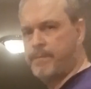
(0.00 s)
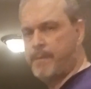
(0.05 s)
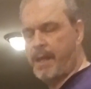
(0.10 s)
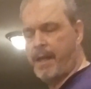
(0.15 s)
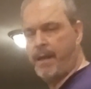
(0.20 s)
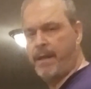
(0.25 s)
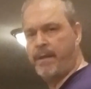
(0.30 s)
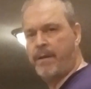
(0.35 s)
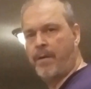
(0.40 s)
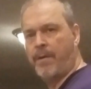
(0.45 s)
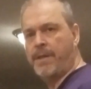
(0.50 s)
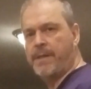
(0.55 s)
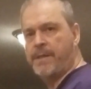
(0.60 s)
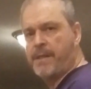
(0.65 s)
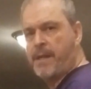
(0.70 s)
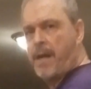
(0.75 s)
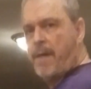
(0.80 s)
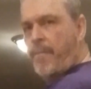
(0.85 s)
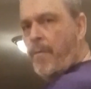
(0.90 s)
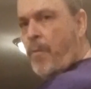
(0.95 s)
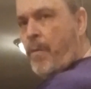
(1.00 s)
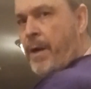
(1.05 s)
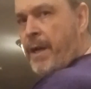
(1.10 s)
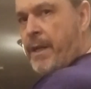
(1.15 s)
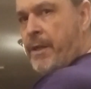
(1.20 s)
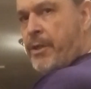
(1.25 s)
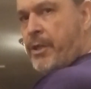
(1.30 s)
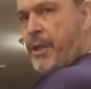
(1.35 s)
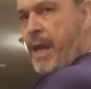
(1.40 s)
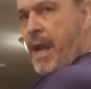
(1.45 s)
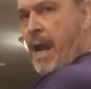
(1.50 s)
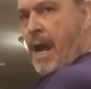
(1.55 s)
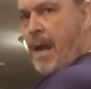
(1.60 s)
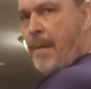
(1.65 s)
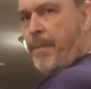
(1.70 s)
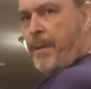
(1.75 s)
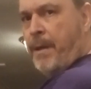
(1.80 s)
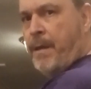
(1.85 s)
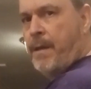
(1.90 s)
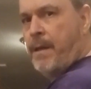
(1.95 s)
And notice I have a 1 inch
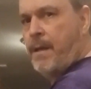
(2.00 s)
gap